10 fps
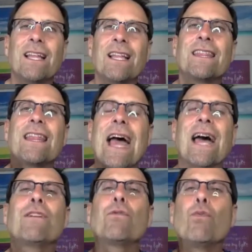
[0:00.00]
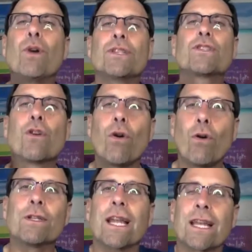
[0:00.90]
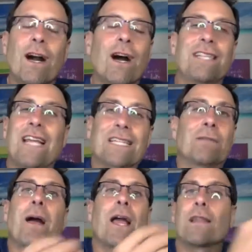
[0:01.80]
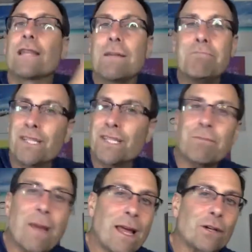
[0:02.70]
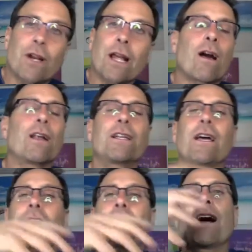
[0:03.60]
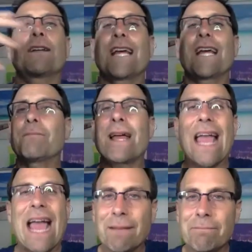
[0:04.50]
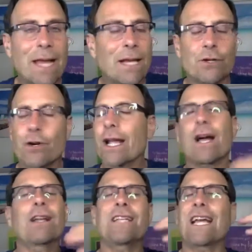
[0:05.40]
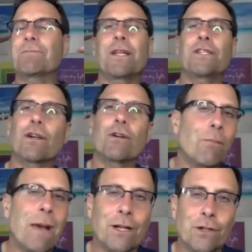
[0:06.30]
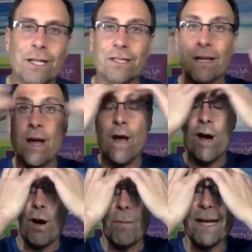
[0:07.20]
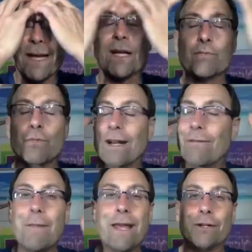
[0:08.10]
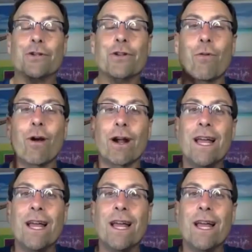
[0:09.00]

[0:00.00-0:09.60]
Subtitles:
That was golden. I contacted my online business manager. I contacted my ad manager. I contacted my general manager. I said, oh my gosh, whatever manager you are,